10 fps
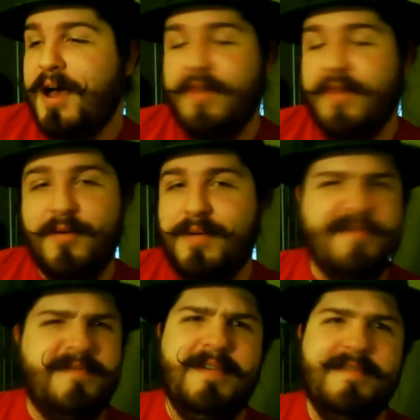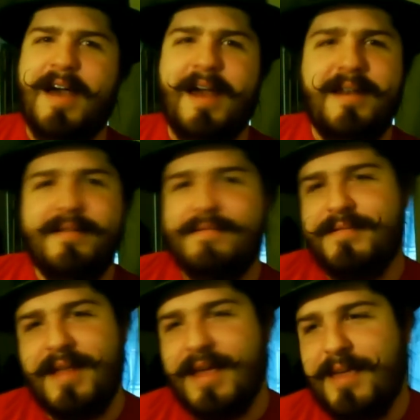Although he's not.
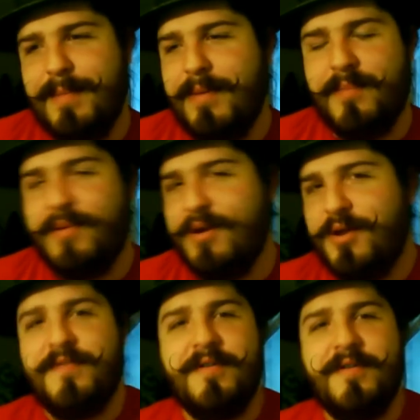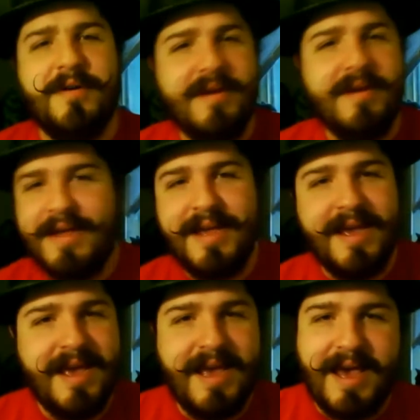Like he may be a producer
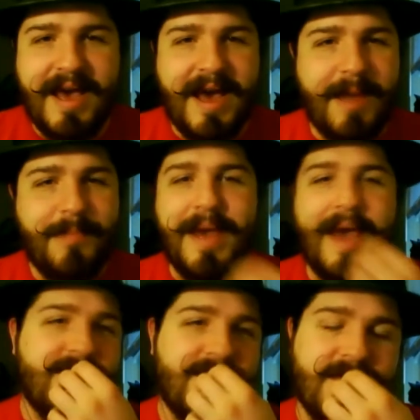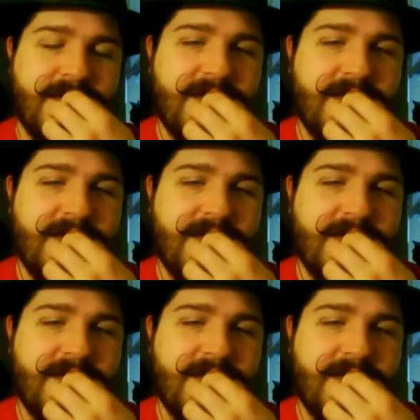at best.